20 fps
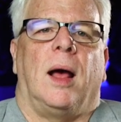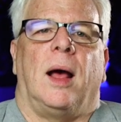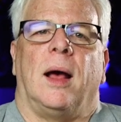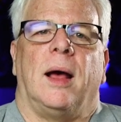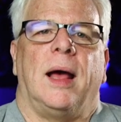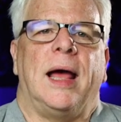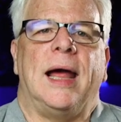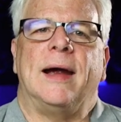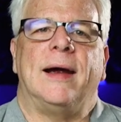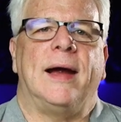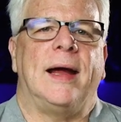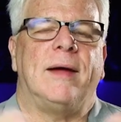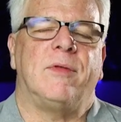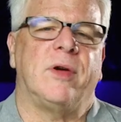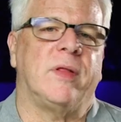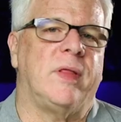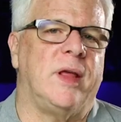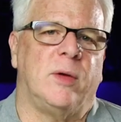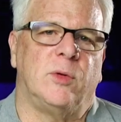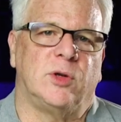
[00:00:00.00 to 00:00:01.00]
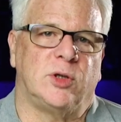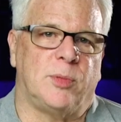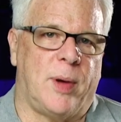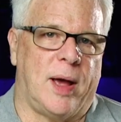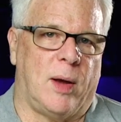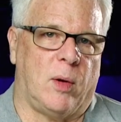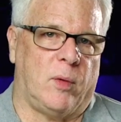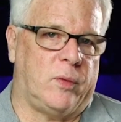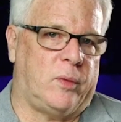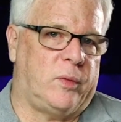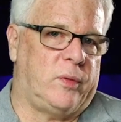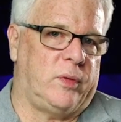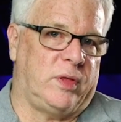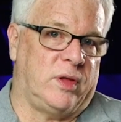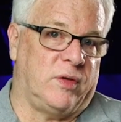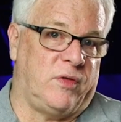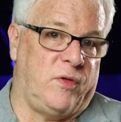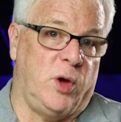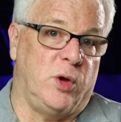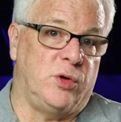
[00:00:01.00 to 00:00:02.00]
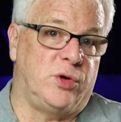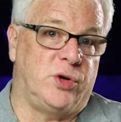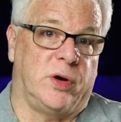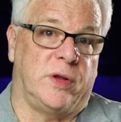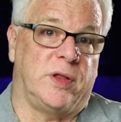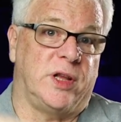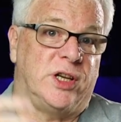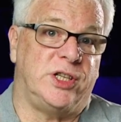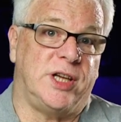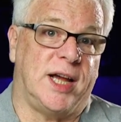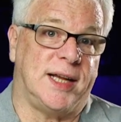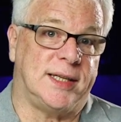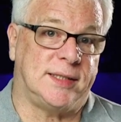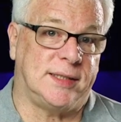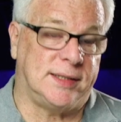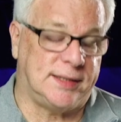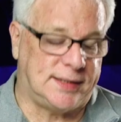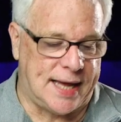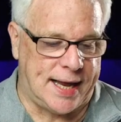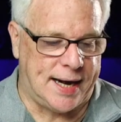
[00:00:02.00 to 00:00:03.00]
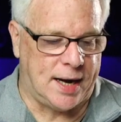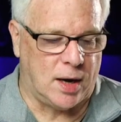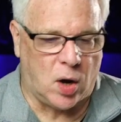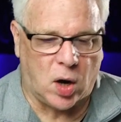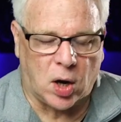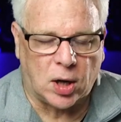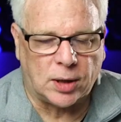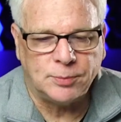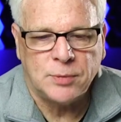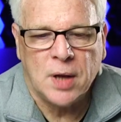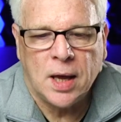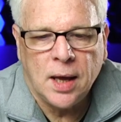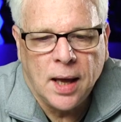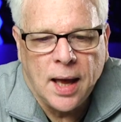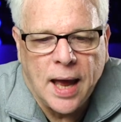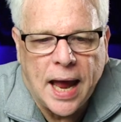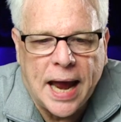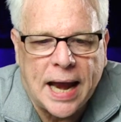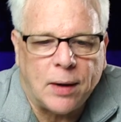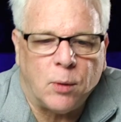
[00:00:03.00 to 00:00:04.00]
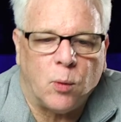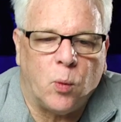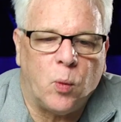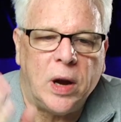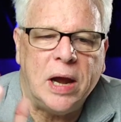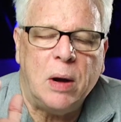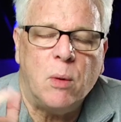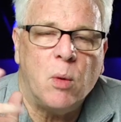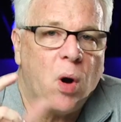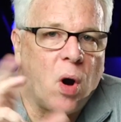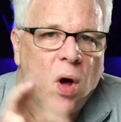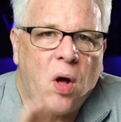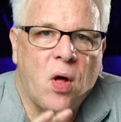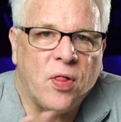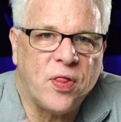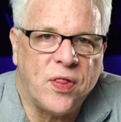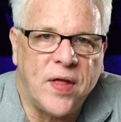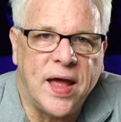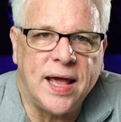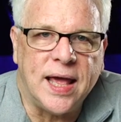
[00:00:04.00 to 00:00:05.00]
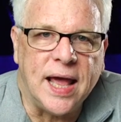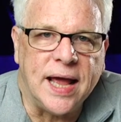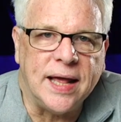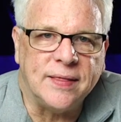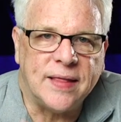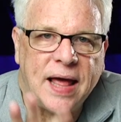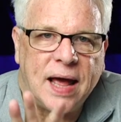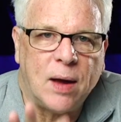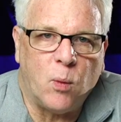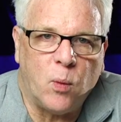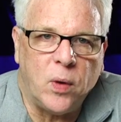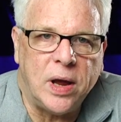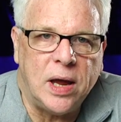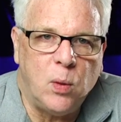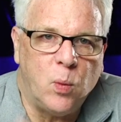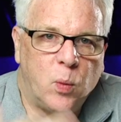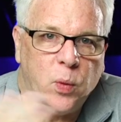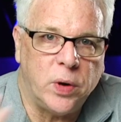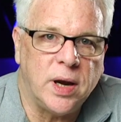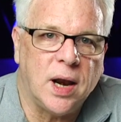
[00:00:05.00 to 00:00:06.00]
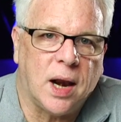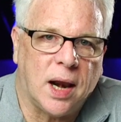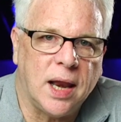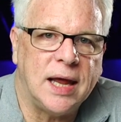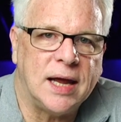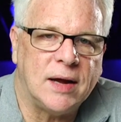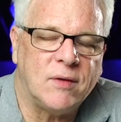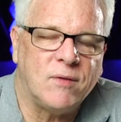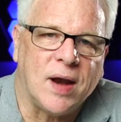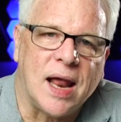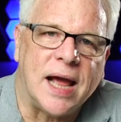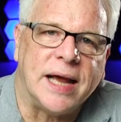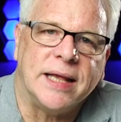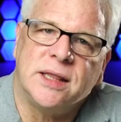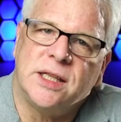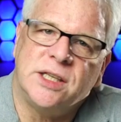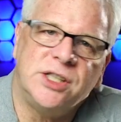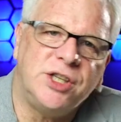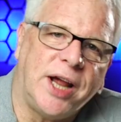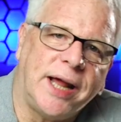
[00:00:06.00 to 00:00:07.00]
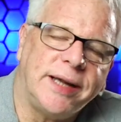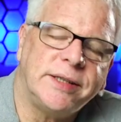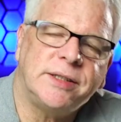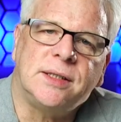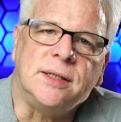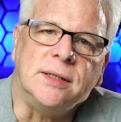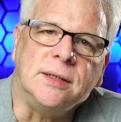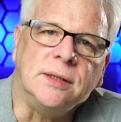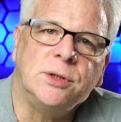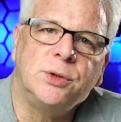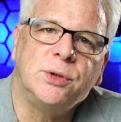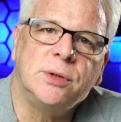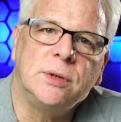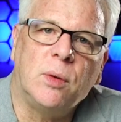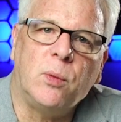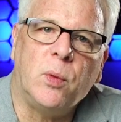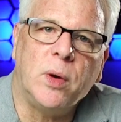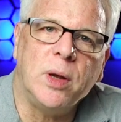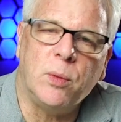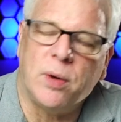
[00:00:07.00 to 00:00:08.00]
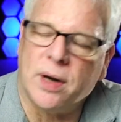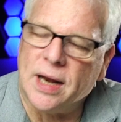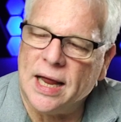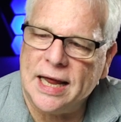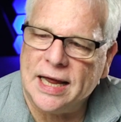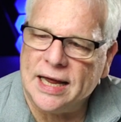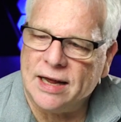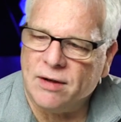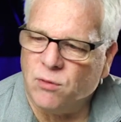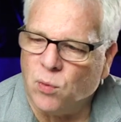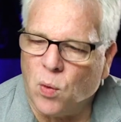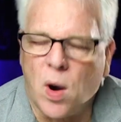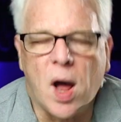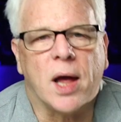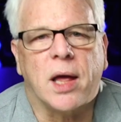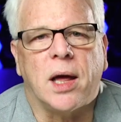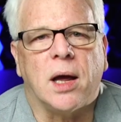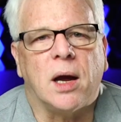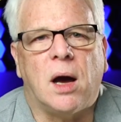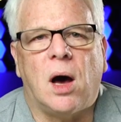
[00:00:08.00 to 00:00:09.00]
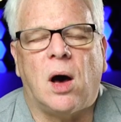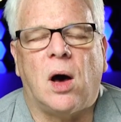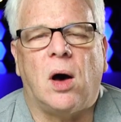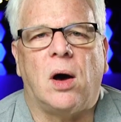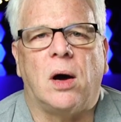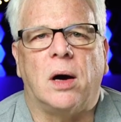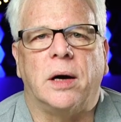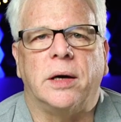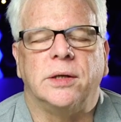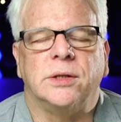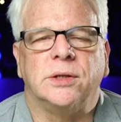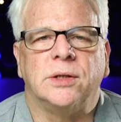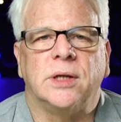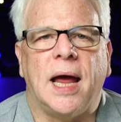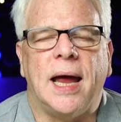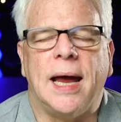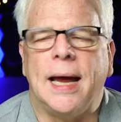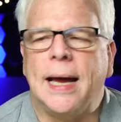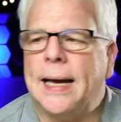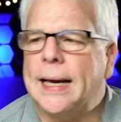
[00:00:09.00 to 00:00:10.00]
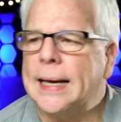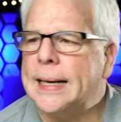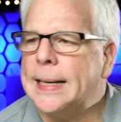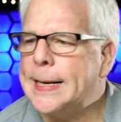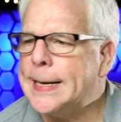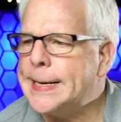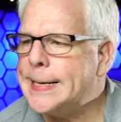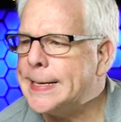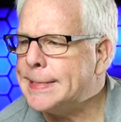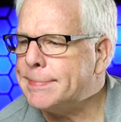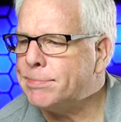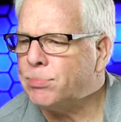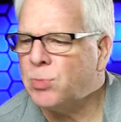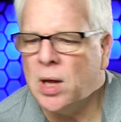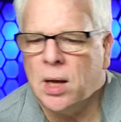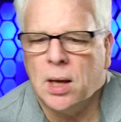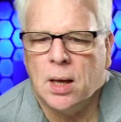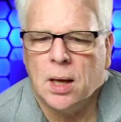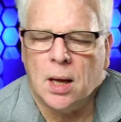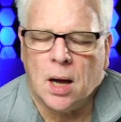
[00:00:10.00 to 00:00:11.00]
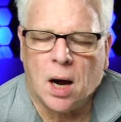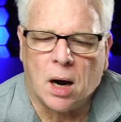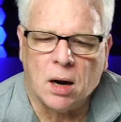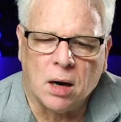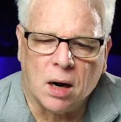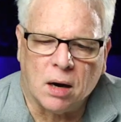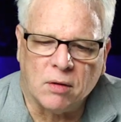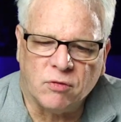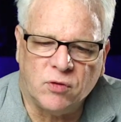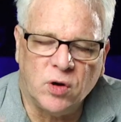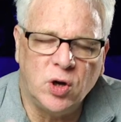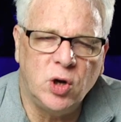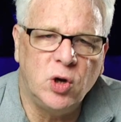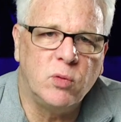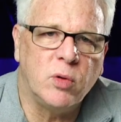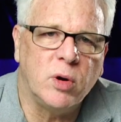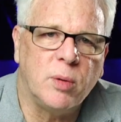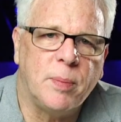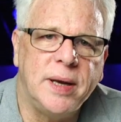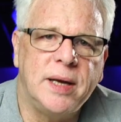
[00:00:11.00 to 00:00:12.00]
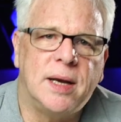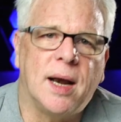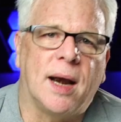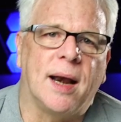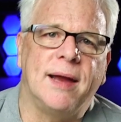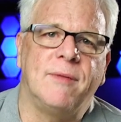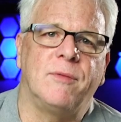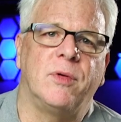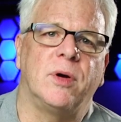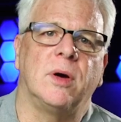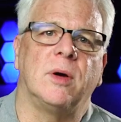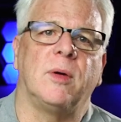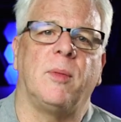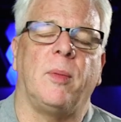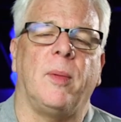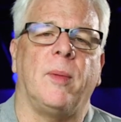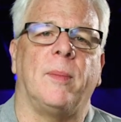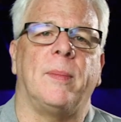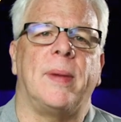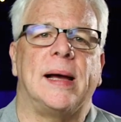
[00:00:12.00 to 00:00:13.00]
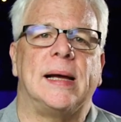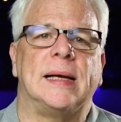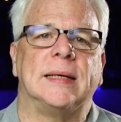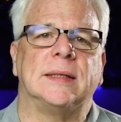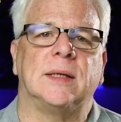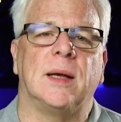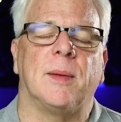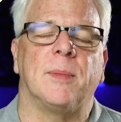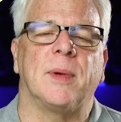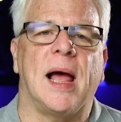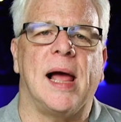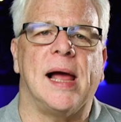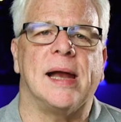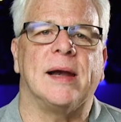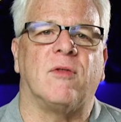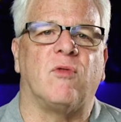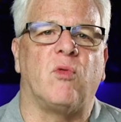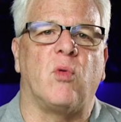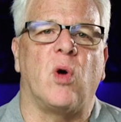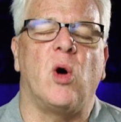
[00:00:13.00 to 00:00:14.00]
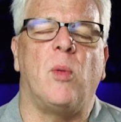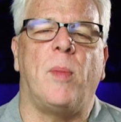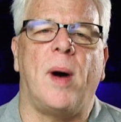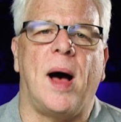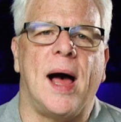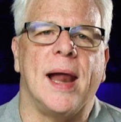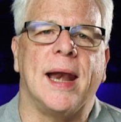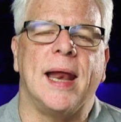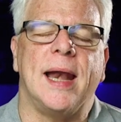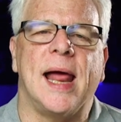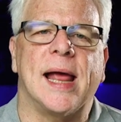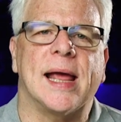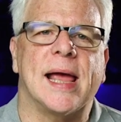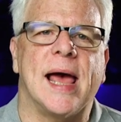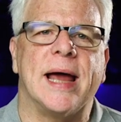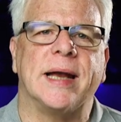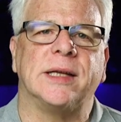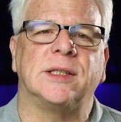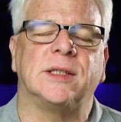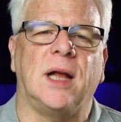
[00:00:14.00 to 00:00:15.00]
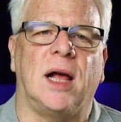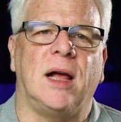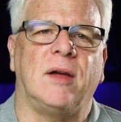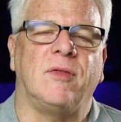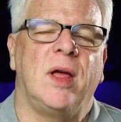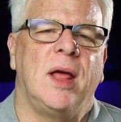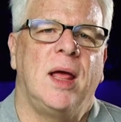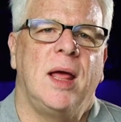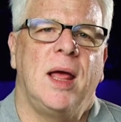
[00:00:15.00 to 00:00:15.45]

Uh, everything was about the future, and the Jetsons had it all. And we were all thinking that we would live like the Jetsons. We would have rocket cars, and um, our, our food would be delivered by some kind of robot and that kind of stuff